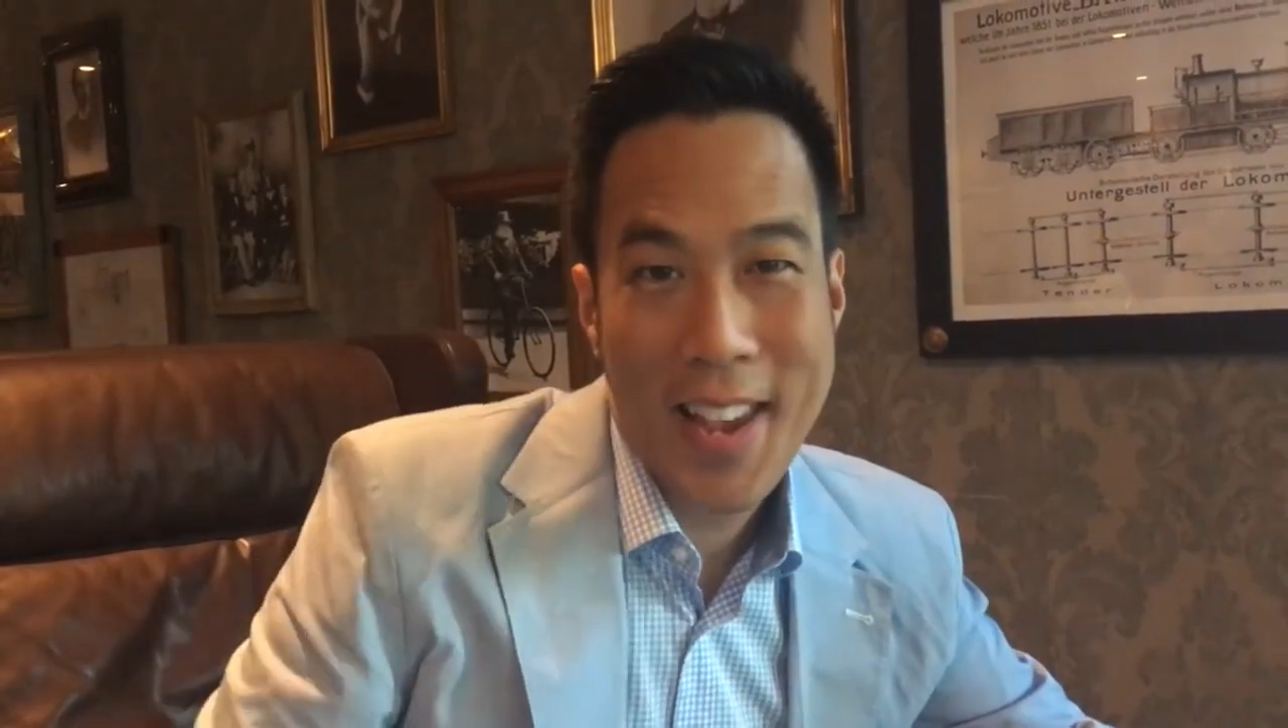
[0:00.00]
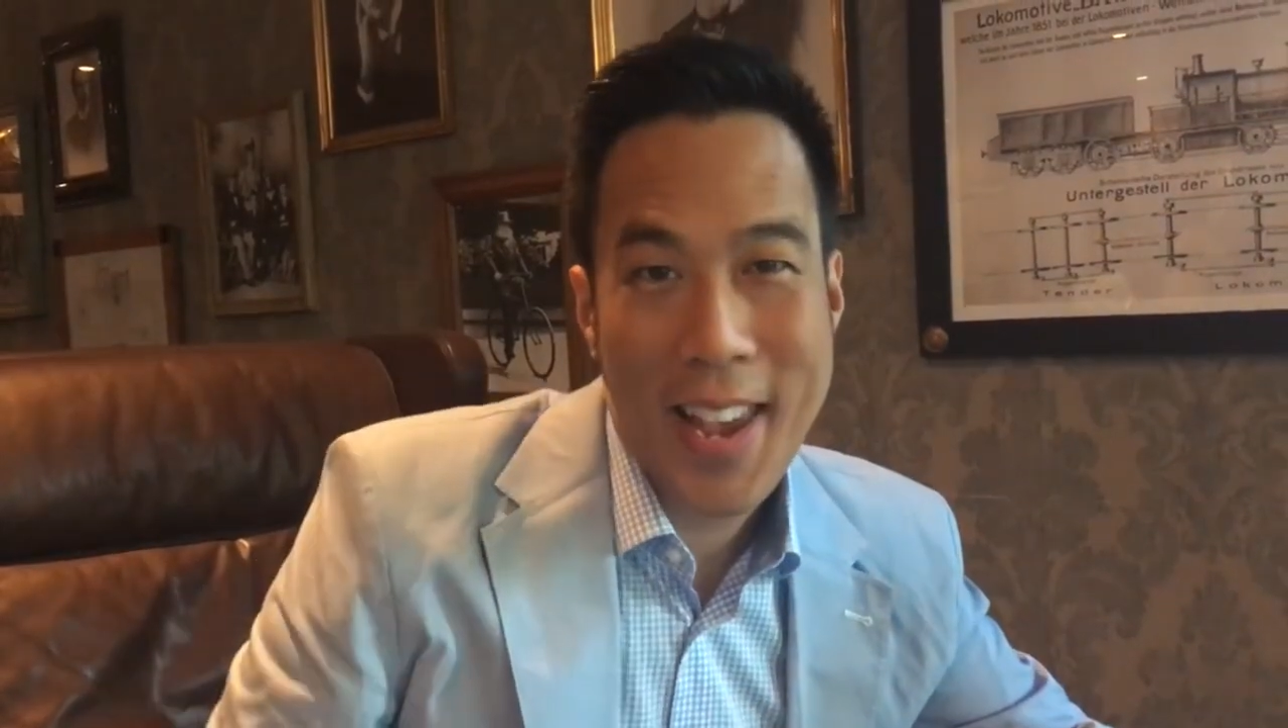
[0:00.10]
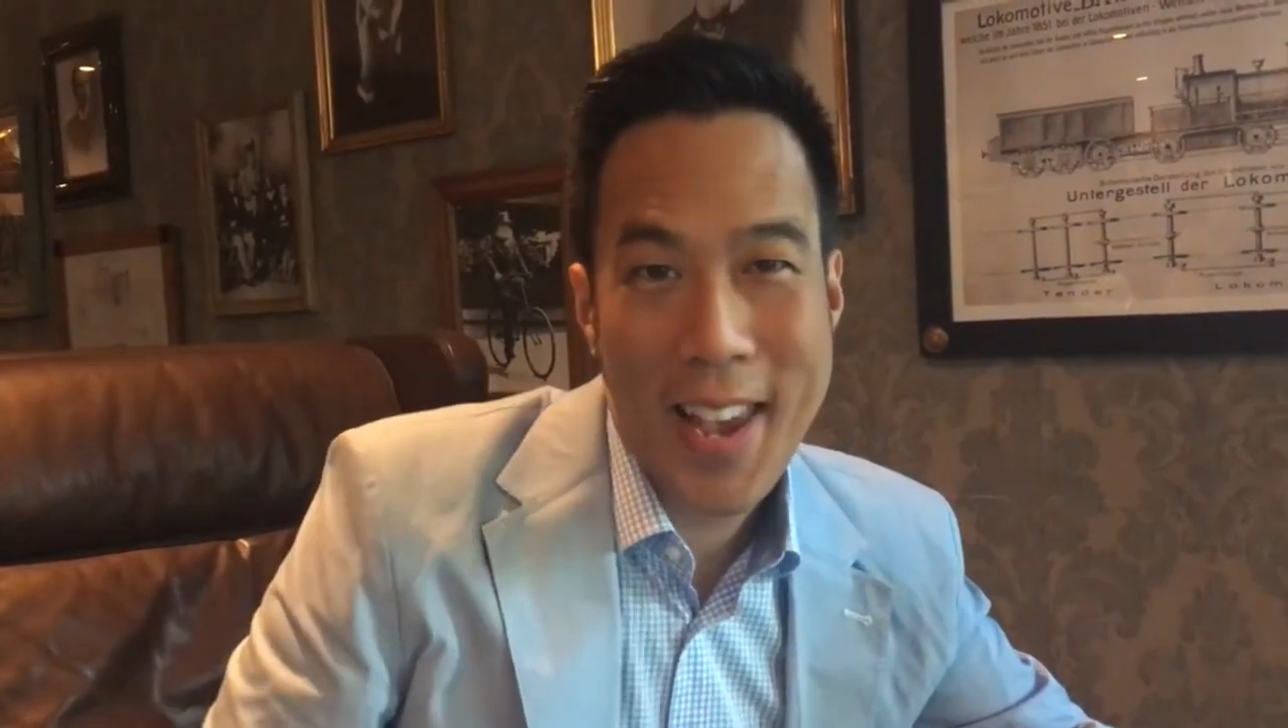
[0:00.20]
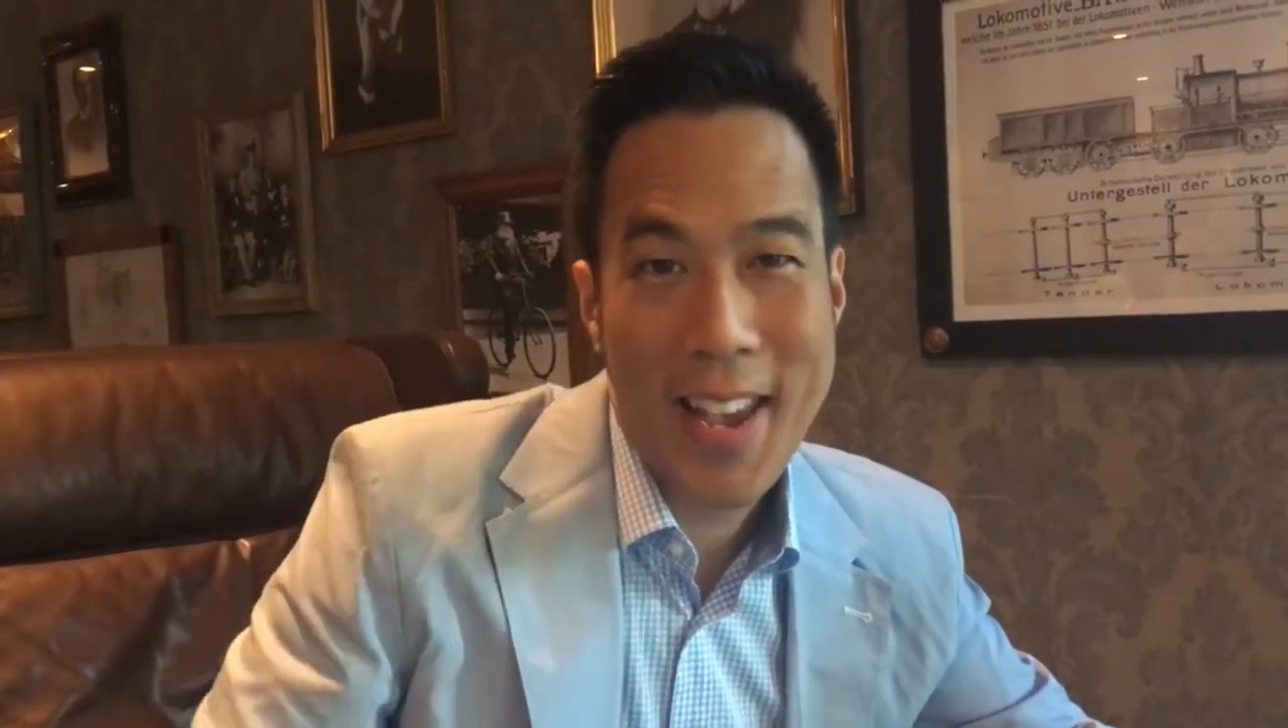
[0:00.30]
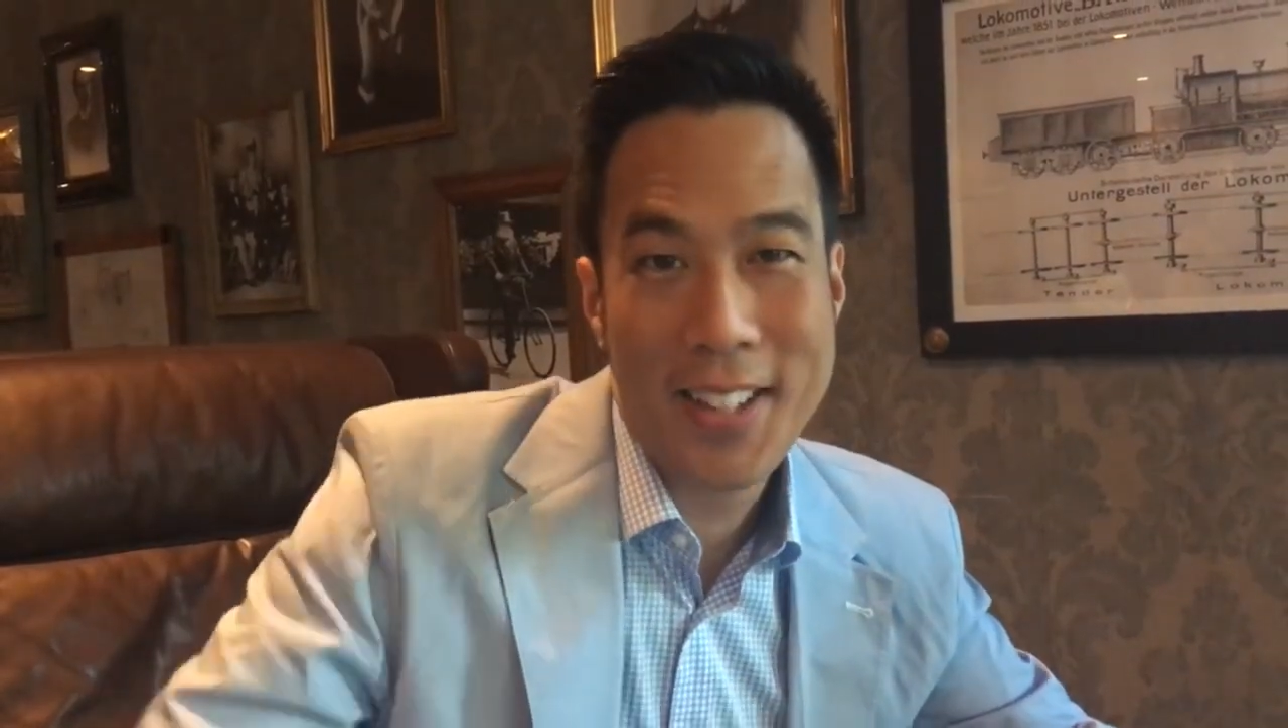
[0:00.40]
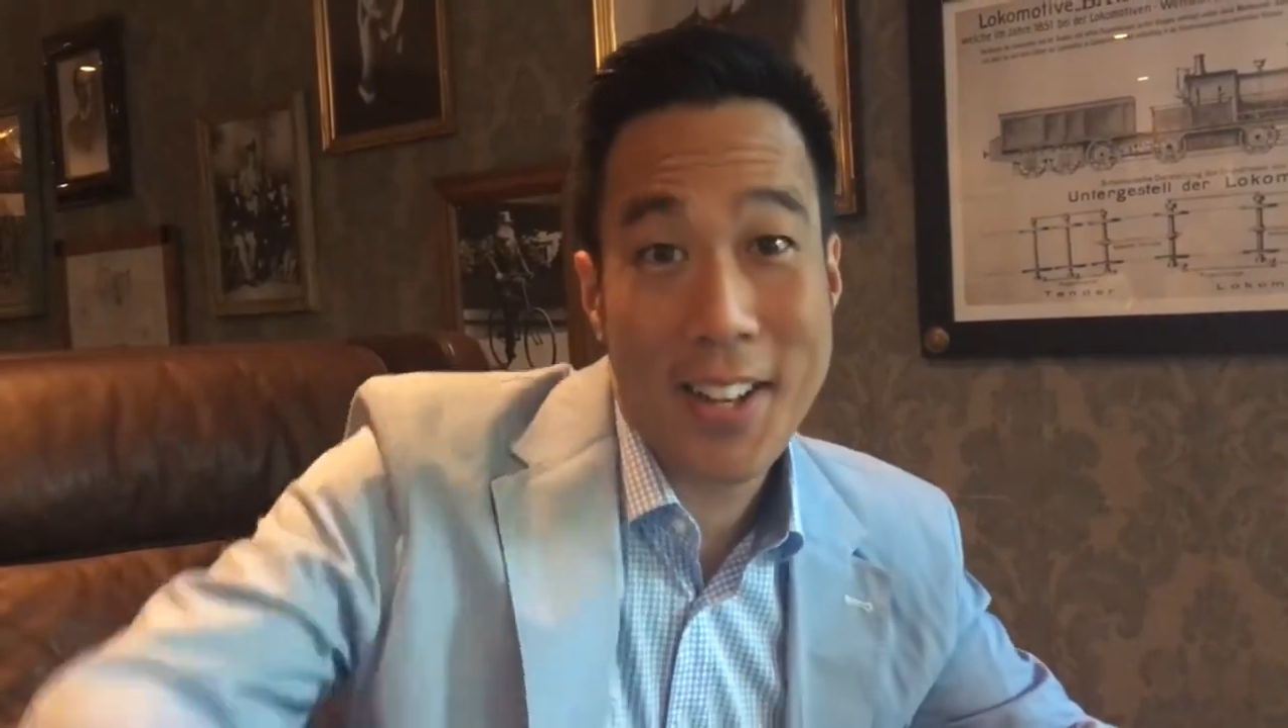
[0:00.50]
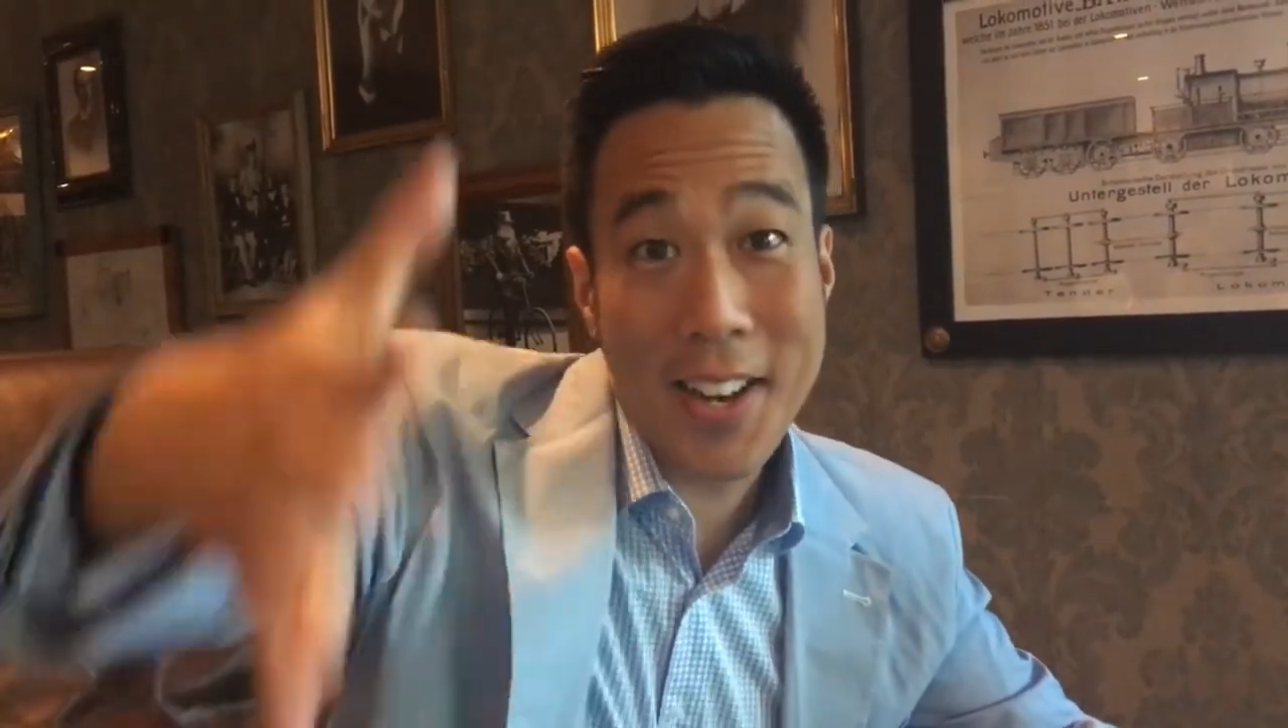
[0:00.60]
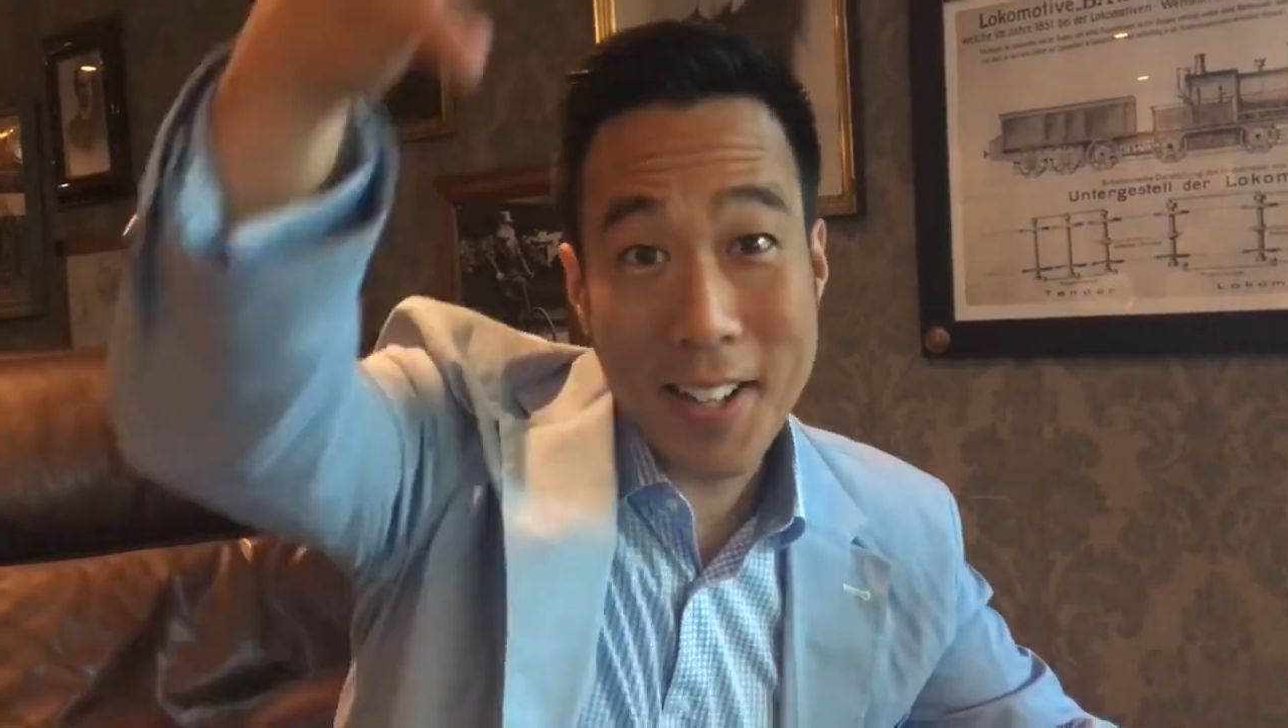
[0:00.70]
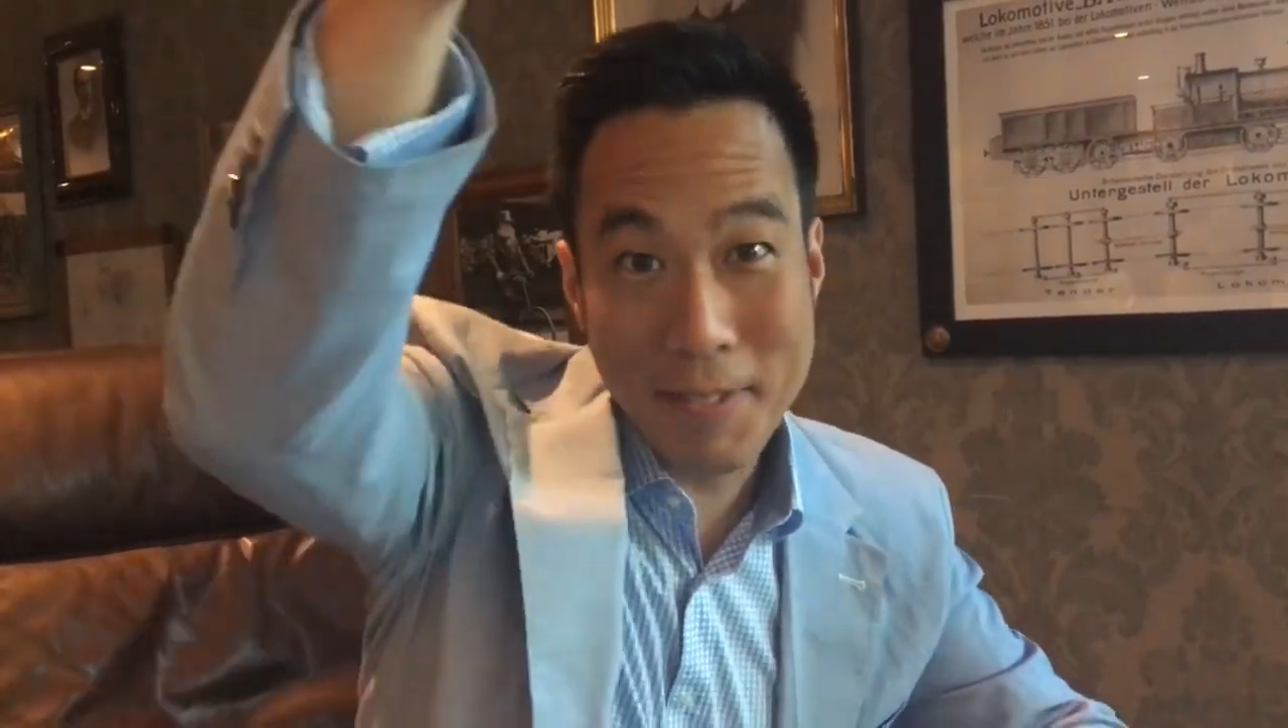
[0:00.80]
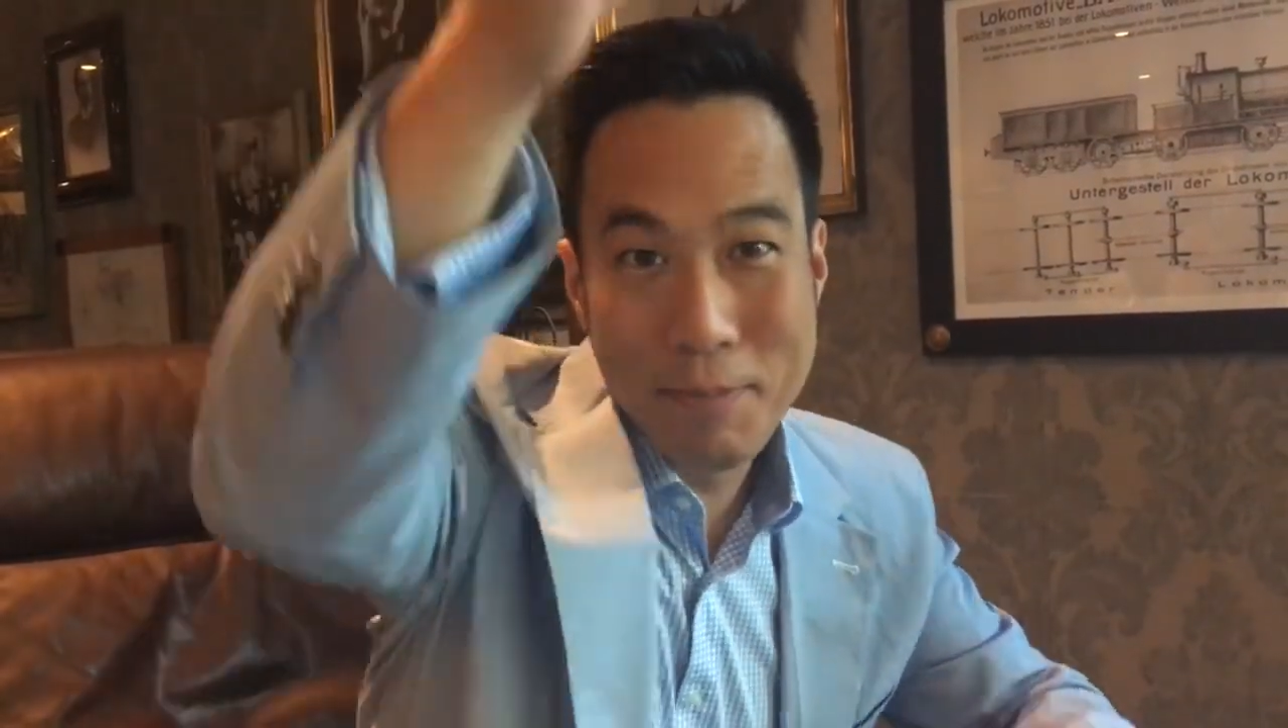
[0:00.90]
And
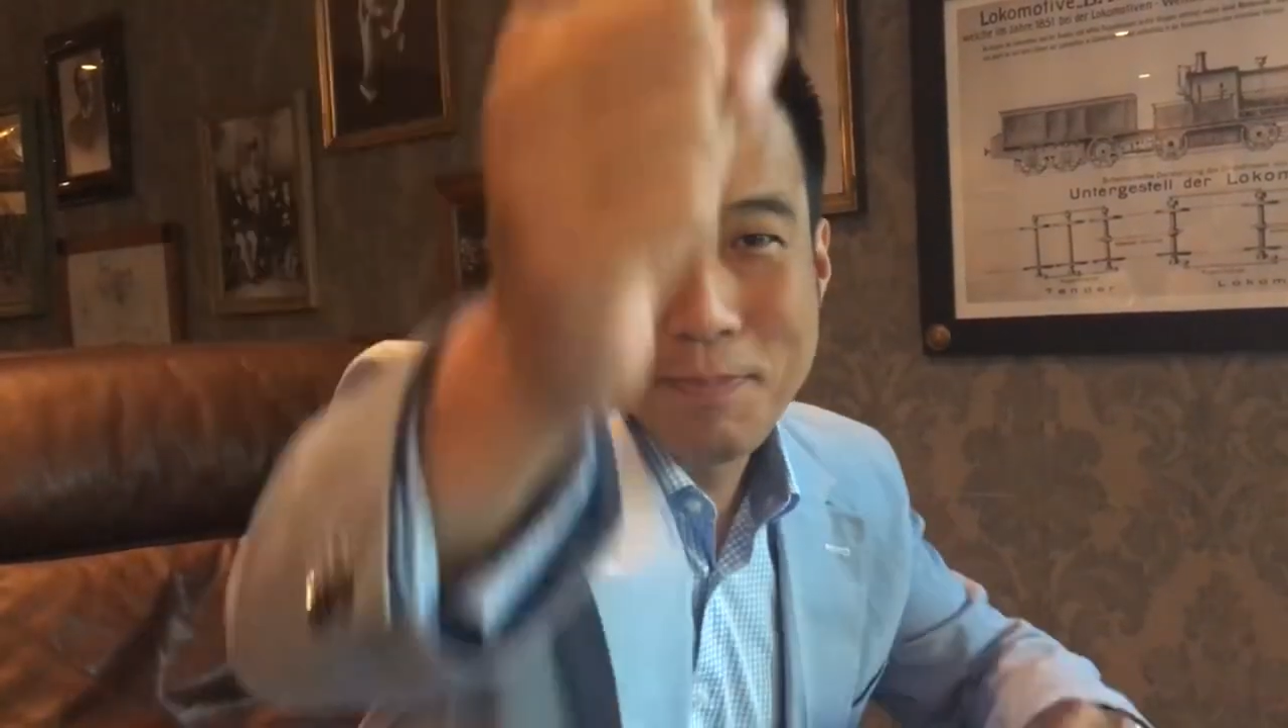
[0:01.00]
cut.